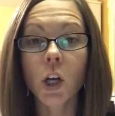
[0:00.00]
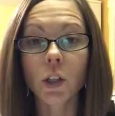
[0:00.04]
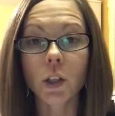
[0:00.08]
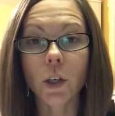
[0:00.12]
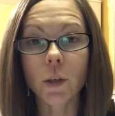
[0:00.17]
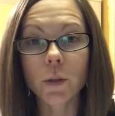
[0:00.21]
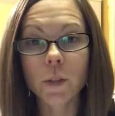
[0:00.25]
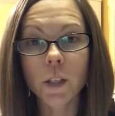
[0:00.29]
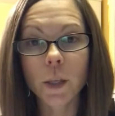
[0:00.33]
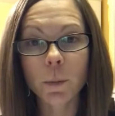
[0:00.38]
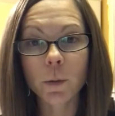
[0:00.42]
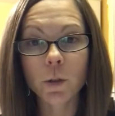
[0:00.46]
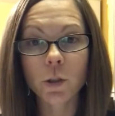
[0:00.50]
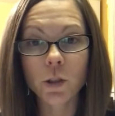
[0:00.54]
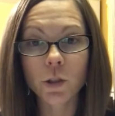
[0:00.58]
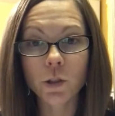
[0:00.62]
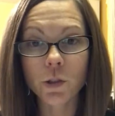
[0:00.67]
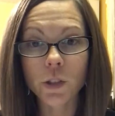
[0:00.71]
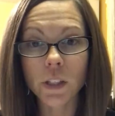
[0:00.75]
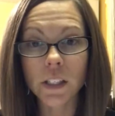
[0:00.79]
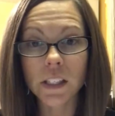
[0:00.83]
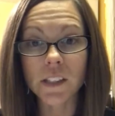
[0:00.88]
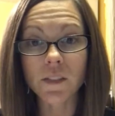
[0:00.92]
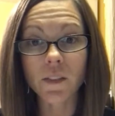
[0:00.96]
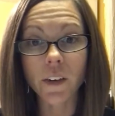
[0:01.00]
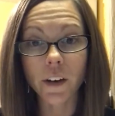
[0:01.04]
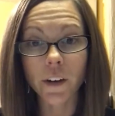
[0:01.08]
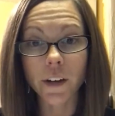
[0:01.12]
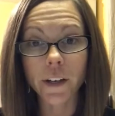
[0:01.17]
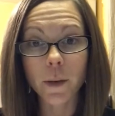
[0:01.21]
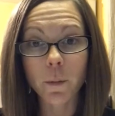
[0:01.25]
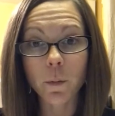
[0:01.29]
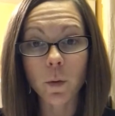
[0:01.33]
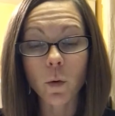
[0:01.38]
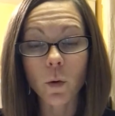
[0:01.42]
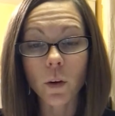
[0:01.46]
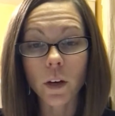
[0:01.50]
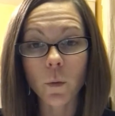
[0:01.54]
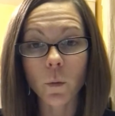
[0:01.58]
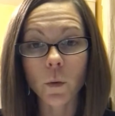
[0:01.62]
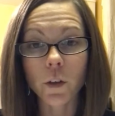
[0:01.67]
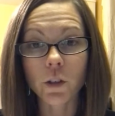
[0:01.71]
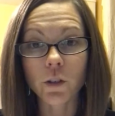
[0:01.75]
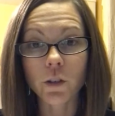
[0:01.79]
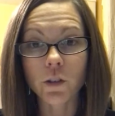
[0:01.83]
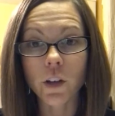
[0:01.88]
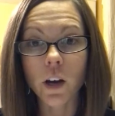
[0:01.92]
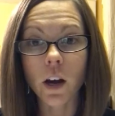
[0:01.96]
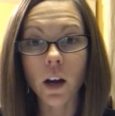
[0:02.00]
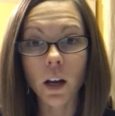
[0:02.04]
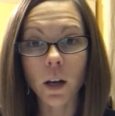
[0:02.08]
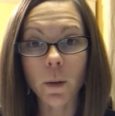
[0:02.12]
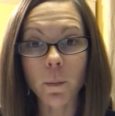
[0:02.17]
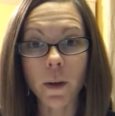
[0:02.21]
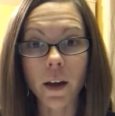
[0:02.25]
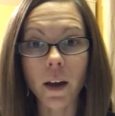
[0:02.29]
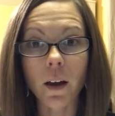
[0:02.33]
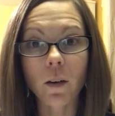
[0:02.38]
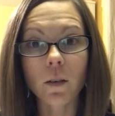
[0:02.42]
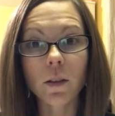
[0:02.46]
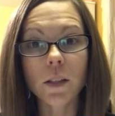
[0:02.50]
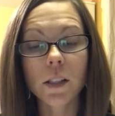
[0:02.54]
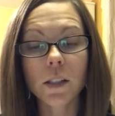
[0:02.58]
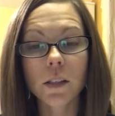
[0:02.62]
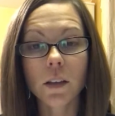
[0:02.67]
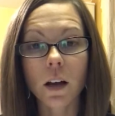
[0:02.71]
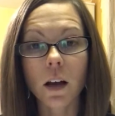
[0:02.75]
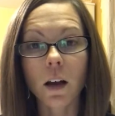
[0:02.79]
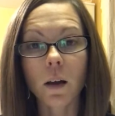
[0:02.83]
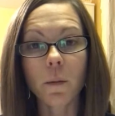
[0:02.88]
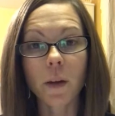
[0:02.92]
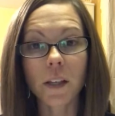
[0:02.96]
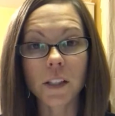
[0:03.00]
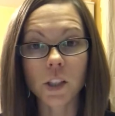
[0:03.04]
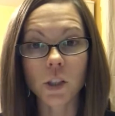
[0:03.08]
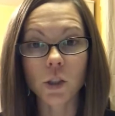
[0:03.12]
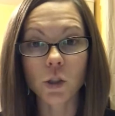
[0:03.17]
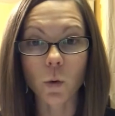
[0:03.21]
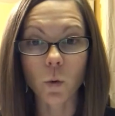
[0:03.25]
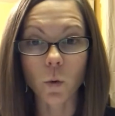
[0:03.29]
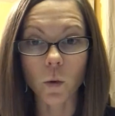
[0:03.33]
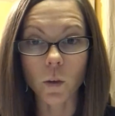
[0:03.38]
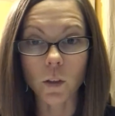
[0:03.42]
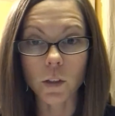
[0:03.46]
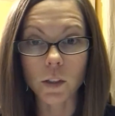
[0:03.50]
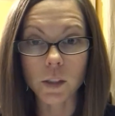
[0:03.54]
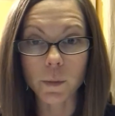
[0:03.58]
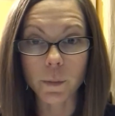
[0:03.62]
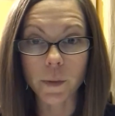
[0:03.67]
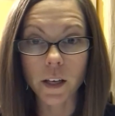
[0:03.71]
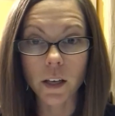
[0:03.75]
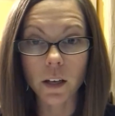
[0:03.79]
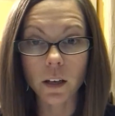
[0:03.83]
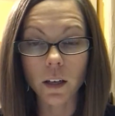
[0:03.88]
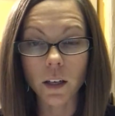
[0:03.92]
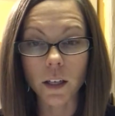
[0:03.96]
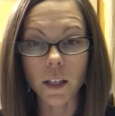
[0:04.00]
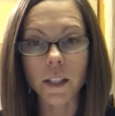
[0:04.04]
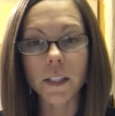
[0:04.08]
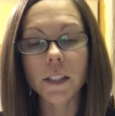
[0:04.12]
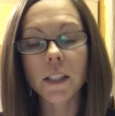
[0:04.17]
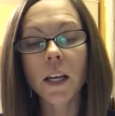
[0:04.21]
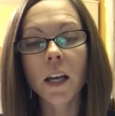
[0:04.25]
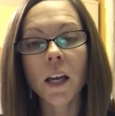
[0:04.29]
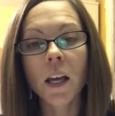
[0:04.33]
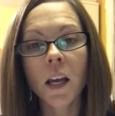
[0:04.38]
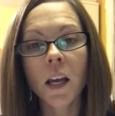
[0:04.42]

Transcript: Low temperatures is very important when you're talking about essential oils, because